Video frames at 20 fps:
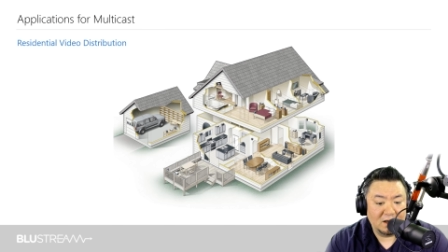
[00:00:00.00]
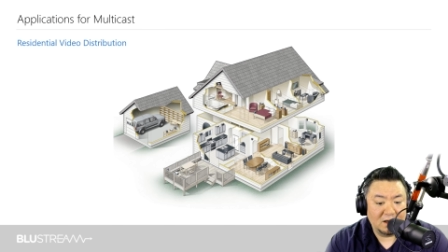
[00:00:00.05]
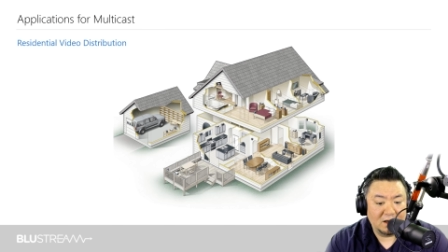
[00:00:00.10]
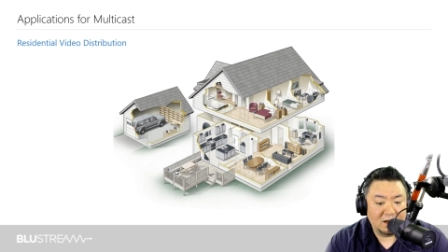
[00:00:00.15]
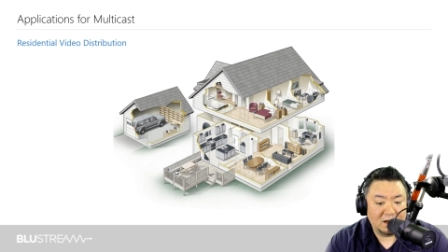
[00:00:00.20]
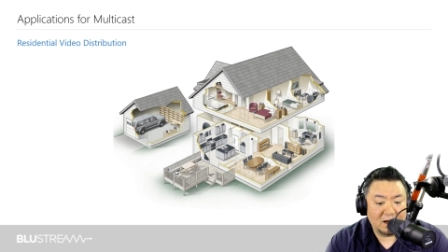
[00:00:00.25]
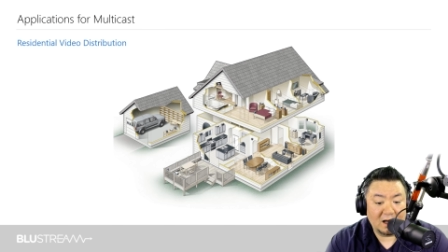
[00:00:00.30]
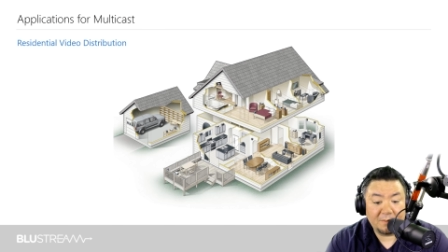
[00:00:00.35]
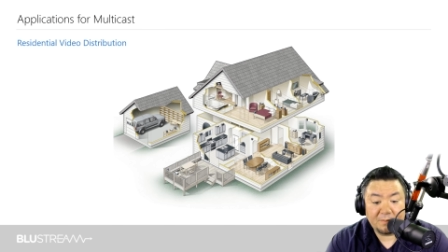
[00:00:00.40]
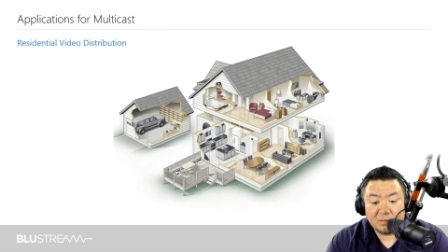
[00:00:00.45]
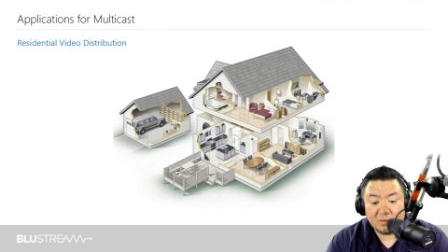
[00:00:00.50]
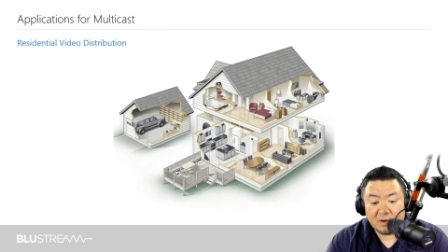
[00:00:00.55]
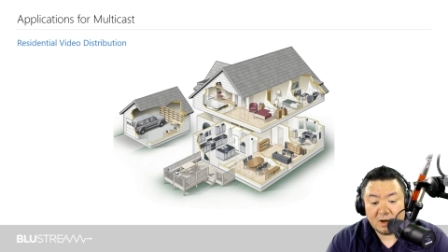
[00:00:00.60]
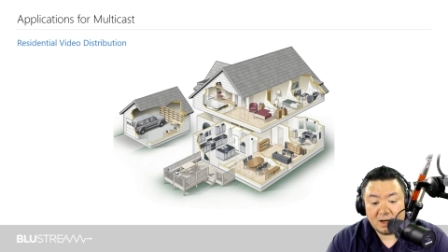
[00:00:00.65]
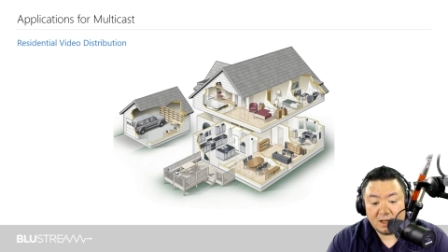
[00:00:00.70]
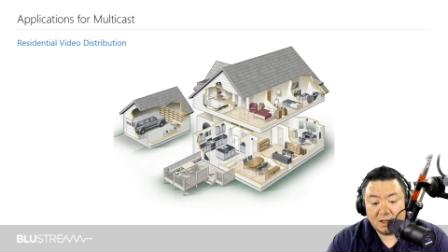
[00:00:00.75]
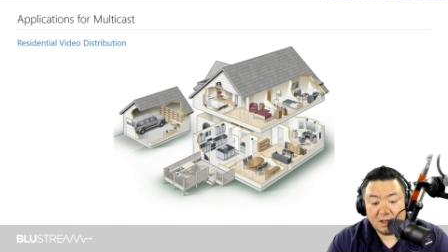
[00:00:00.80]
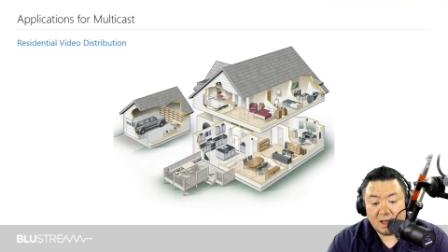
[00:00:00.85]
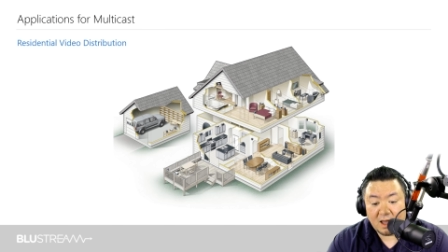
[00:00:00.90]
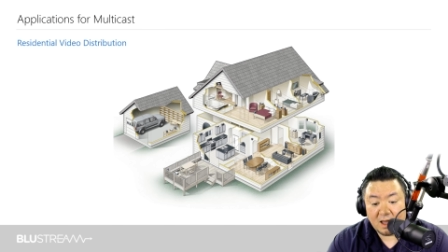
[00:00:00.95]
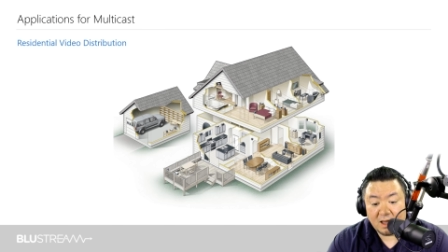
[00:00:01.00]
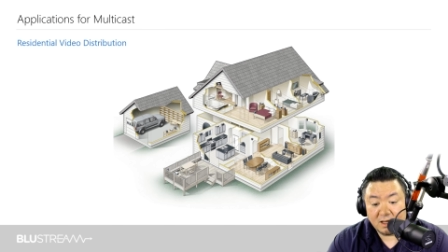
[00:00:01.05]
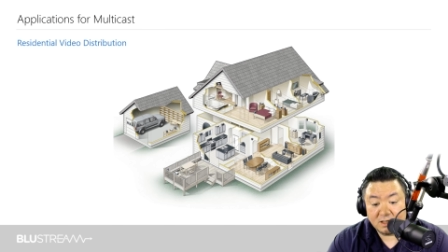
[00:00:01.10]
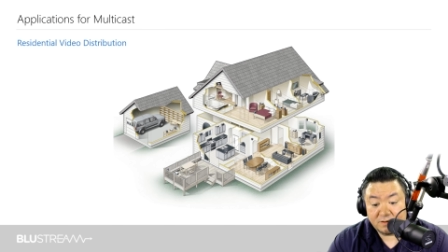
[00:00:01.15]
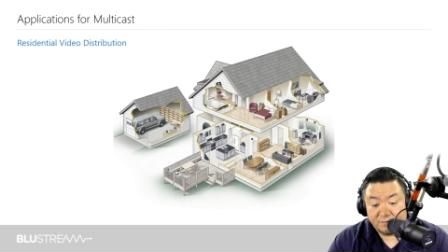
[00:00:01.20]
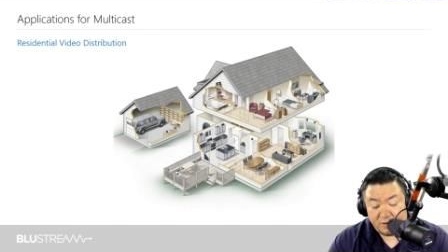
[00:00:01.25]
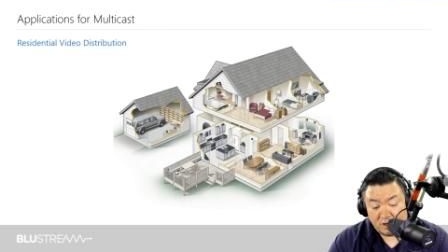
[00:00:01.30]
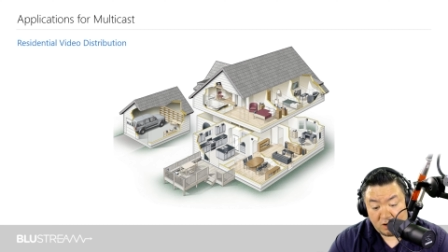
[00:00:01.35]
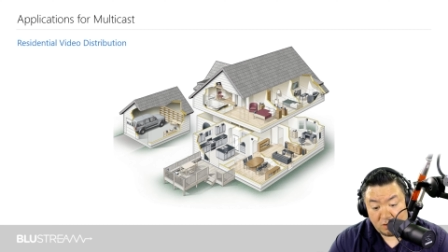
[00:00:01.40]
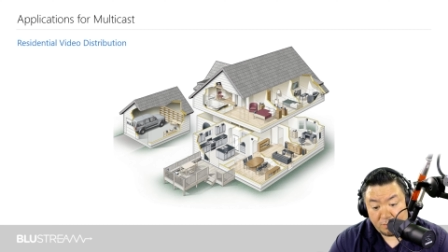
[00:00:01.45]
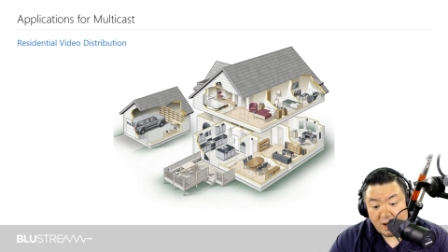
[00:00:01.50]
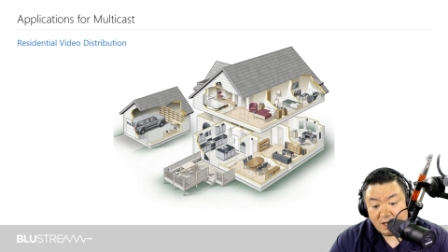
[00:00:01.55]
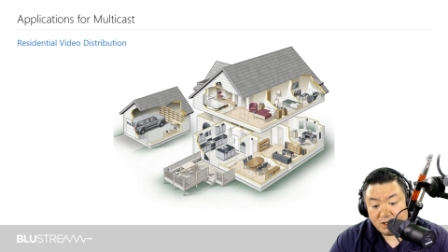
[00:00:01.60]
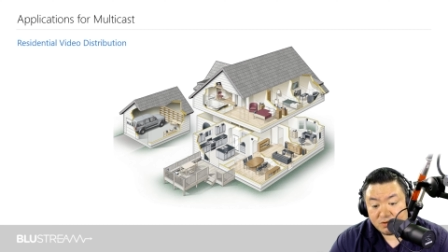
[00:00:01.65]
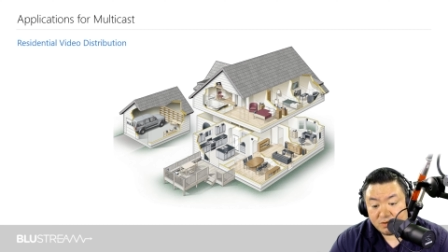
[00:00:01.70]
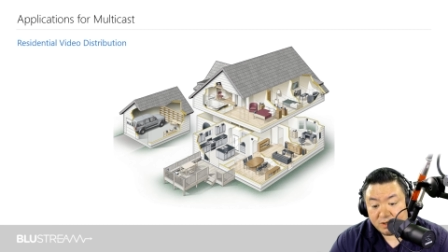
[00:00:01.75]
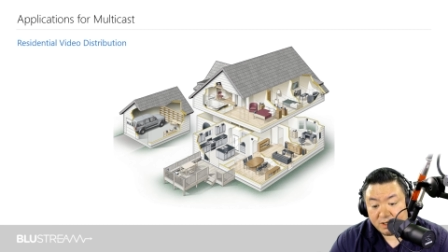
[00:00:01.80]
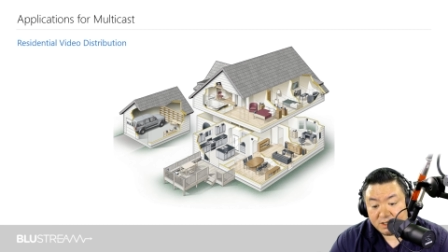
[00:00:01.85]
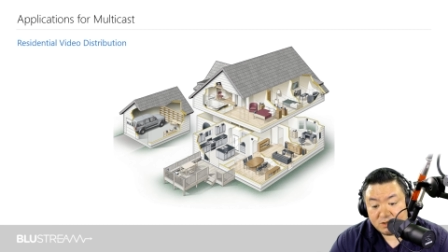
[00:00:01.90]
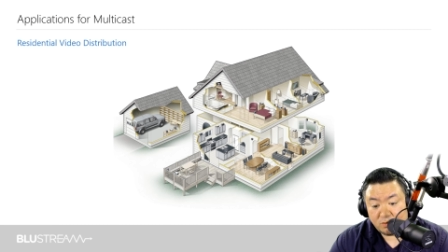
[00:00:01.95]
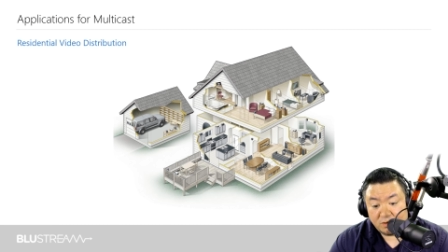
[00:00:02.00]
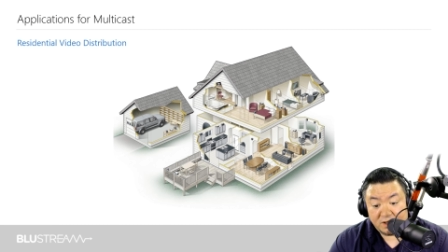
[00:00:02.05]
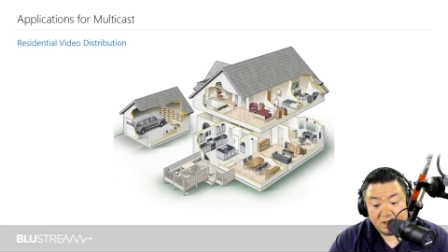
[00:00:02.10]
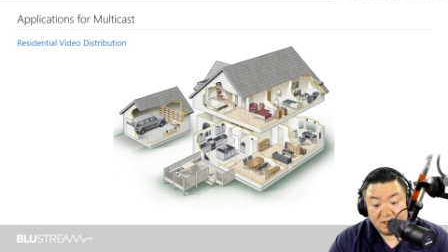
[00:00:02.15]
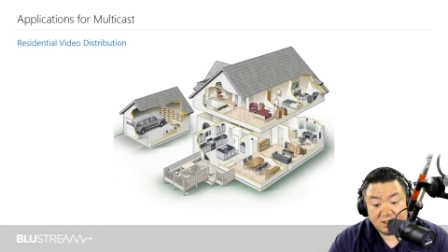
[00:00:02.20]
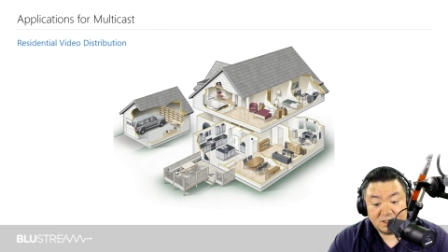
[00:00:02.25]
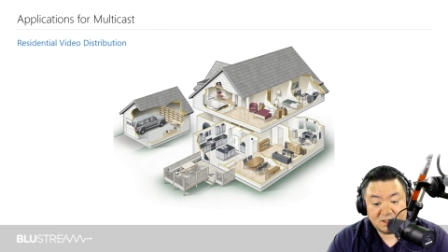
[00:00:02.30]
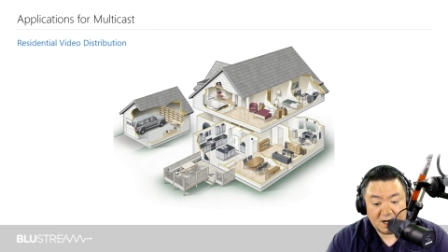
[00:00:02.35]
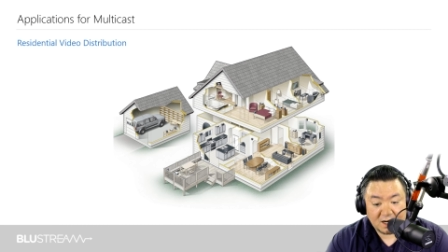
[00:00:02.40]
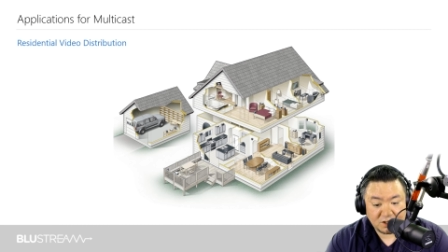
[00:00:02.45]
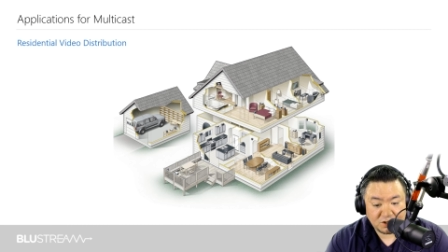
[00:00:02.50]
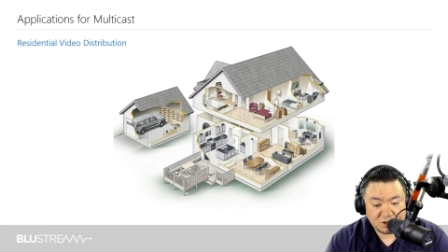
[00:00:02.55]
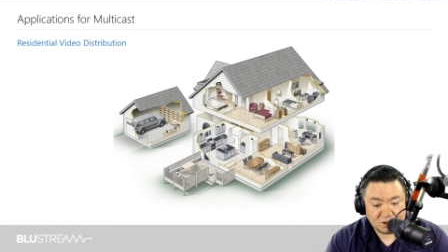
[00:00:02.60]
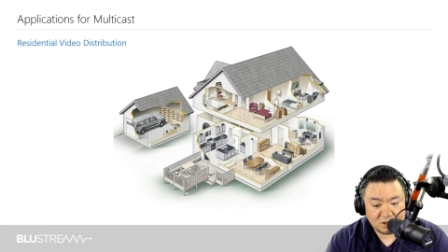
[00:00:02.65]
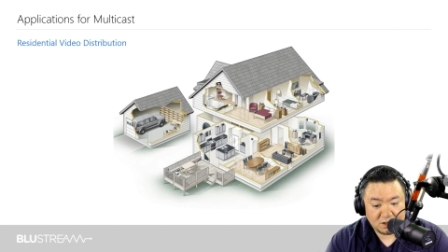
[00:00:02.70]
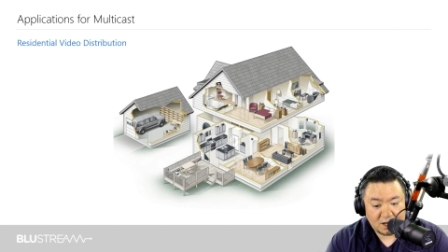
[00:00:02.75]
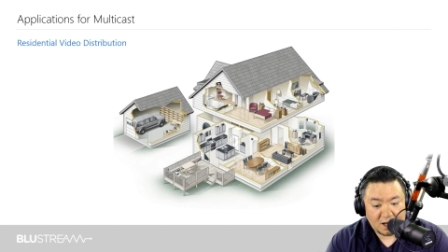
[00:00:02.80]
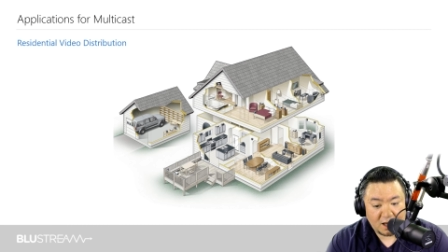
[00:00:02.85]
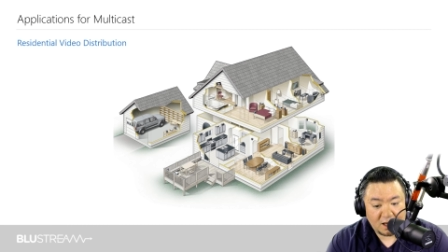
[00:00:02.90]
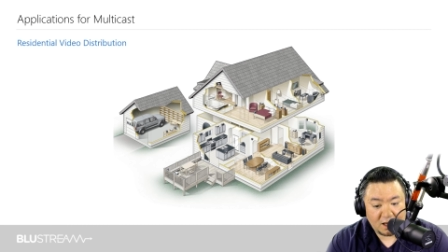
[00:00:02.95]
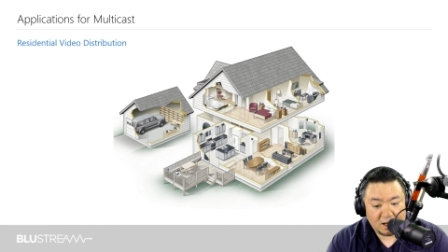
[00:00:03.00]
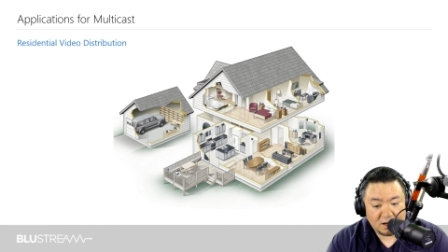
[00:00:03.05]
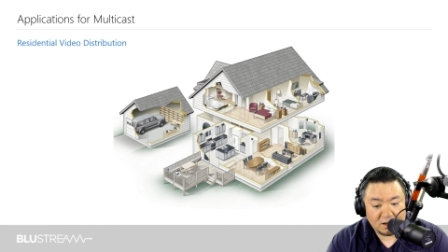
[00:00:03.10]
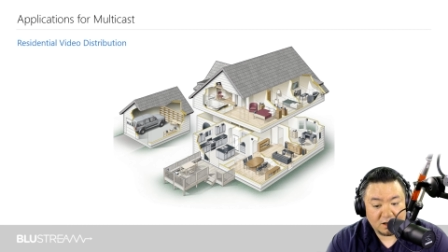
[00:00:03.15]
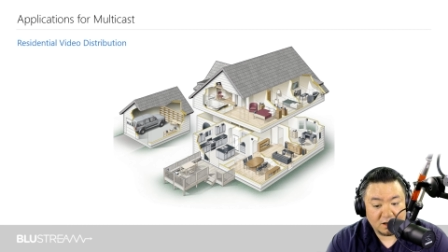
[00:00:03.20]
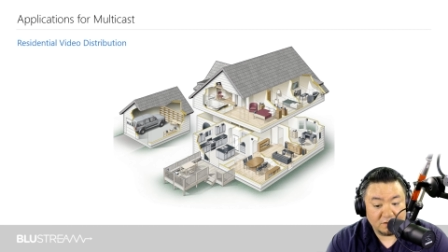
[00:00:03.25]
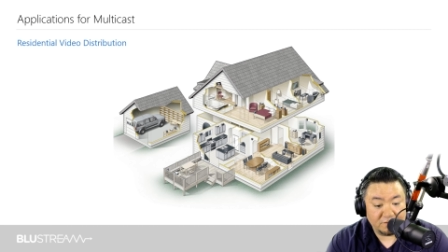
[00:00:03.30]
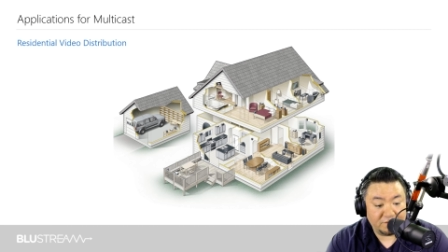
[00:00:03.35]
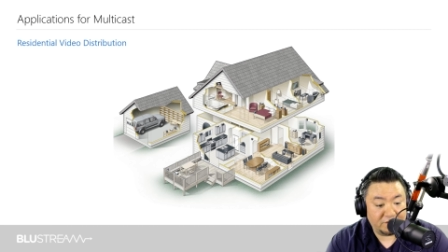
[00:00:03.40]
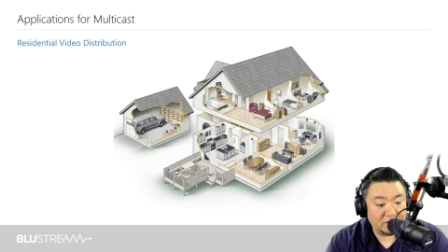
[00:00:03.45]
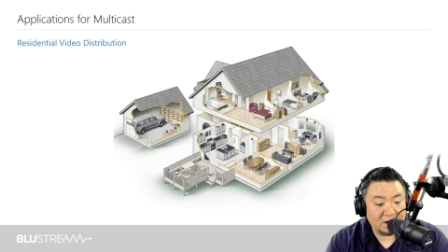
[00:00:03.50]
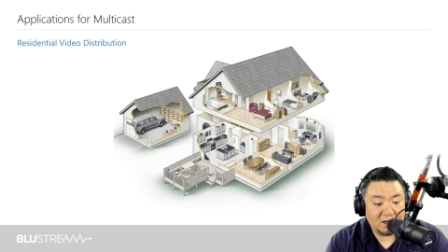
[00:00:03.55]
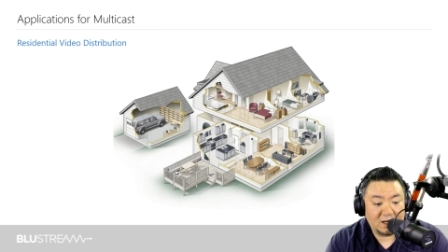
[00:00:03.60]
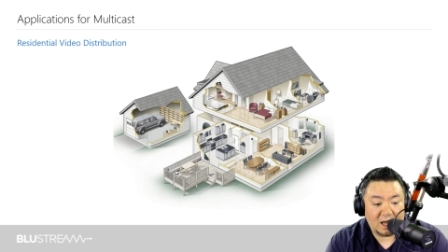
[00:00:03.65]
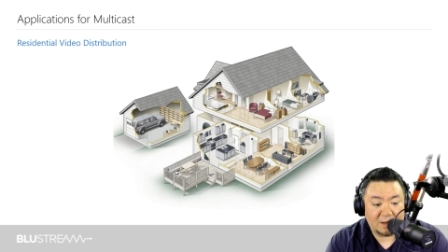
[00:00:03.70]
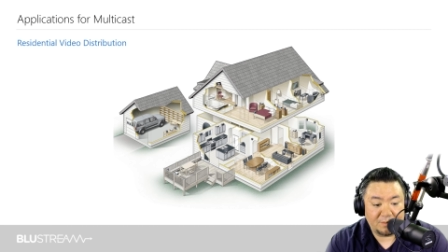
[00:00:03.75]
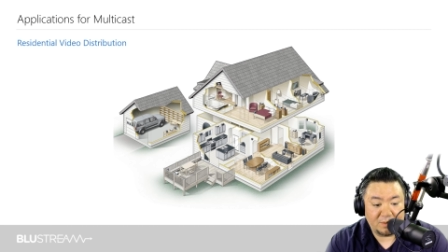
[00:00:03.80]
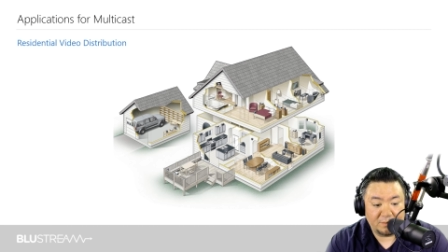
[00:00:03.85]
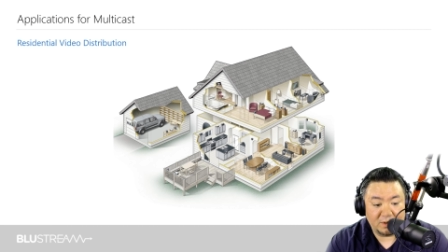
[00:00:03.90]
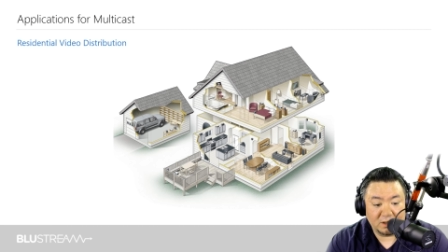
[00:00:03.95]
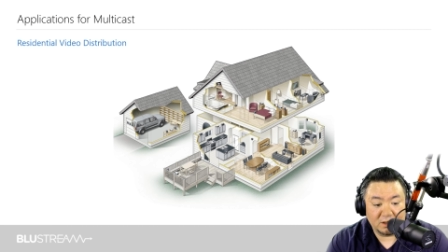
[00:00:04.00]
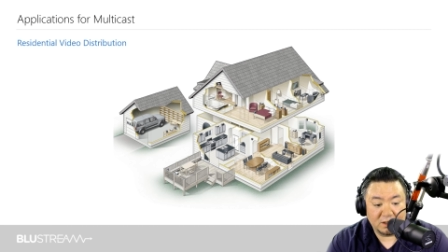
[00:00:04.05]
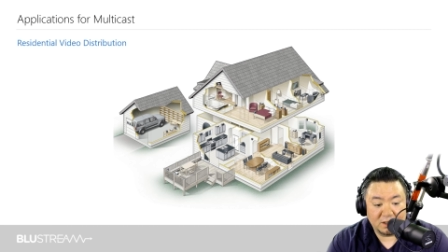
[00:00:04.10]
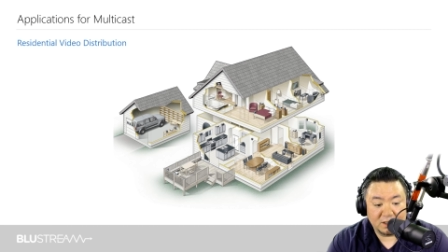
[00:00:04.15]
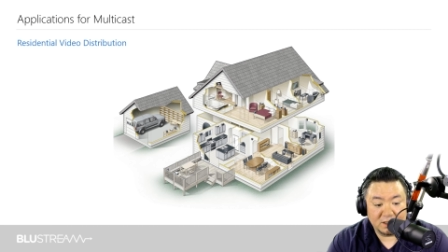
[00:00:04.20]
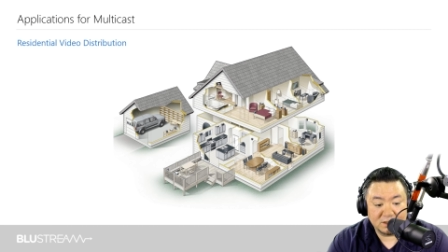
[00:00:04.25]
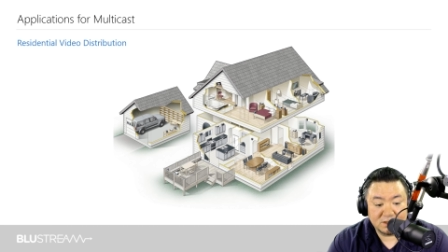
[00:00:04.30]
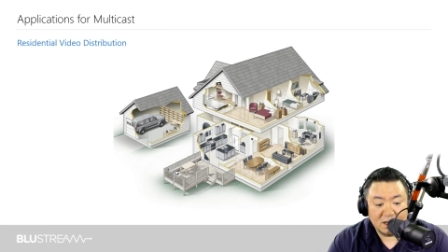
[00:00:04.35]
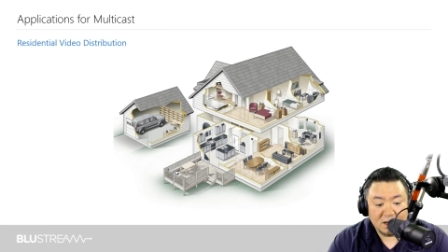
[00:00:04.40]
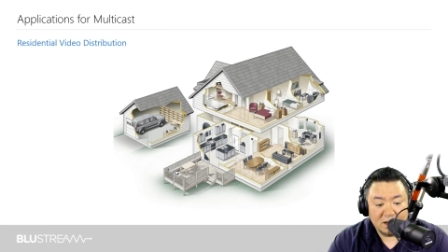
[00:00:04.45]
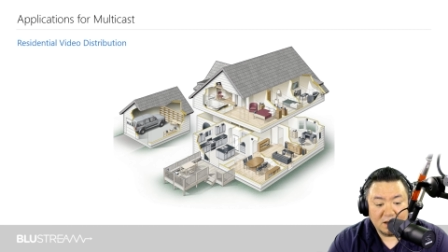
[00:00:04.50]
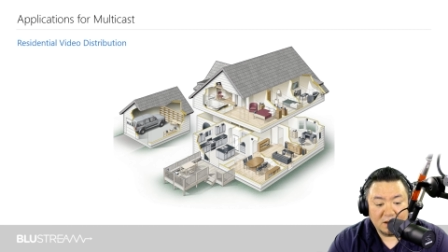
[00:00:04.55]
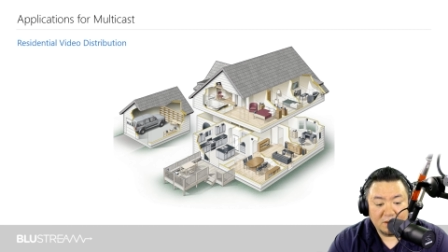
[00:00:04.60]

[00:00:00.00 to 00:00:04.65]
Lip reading: Operating as a video matrix with extension and converting capabilities